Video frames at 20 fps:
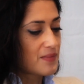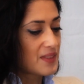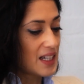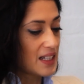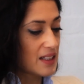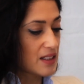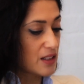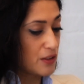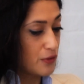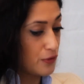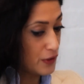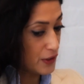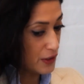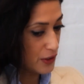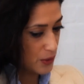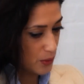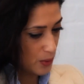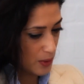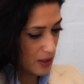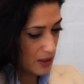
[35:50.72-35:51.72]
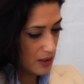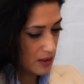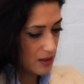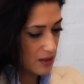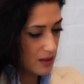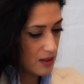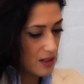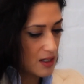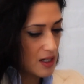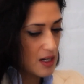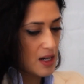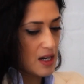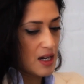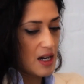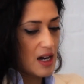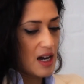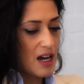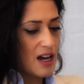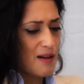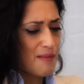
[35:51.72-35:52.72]
That's the first one.
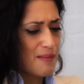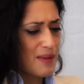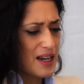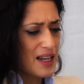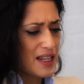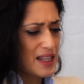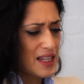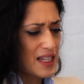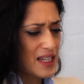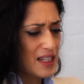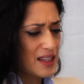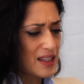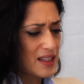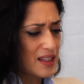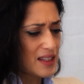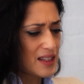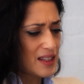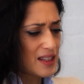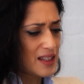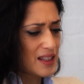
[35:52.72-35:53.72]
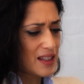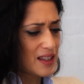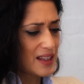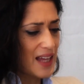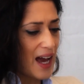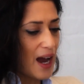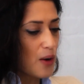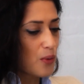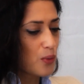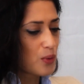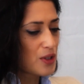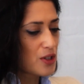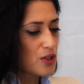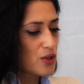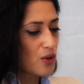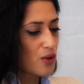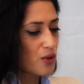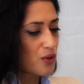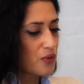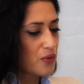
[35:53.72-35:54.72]
I think that would
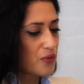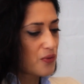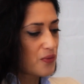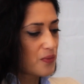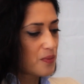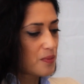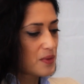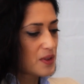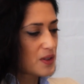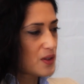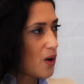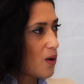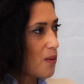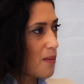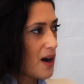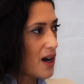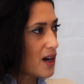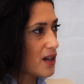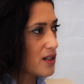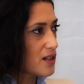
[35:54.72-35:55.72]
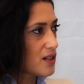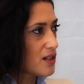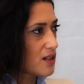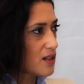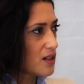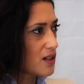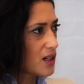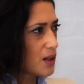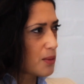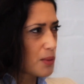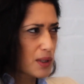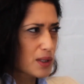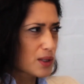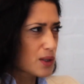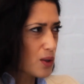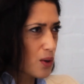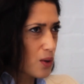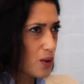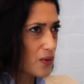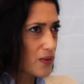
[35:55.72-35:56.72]
solve so much. It would
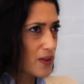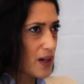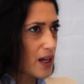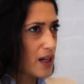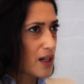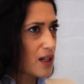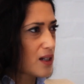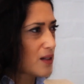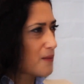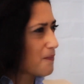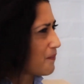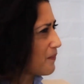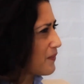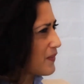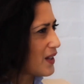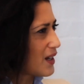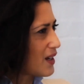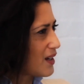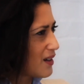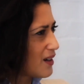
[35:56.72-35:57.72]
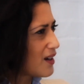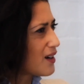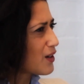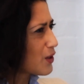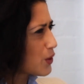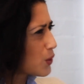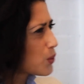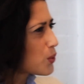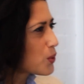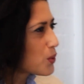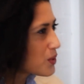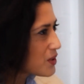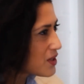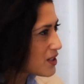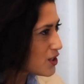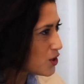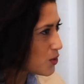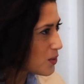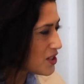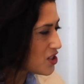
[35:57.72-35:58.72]
solve like
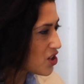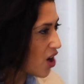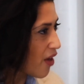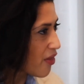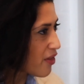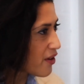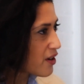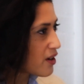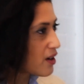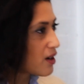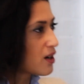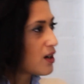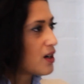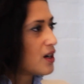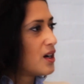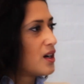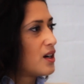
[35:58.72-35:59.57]
cruelty to each other,